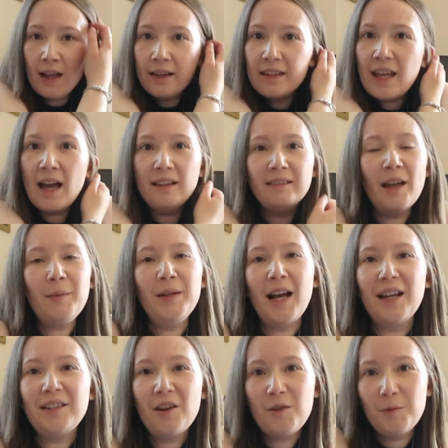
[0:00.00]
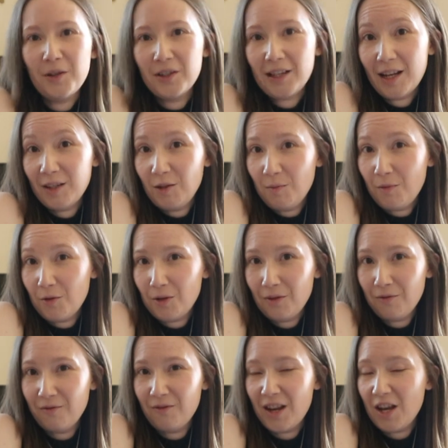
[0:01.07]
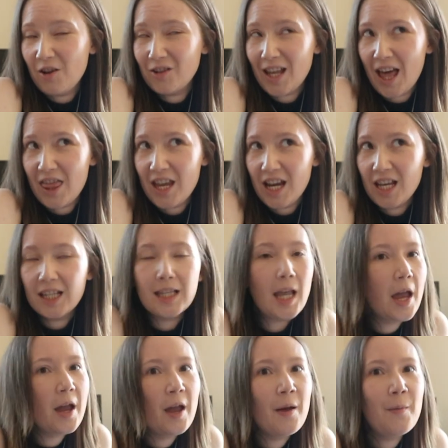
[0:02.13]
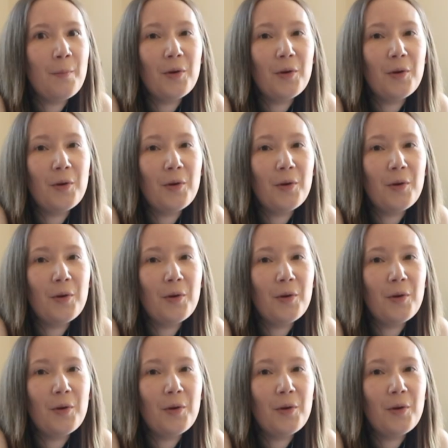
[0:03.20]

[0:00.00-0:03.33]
Yeah, let me guys know, because I do more videos like this.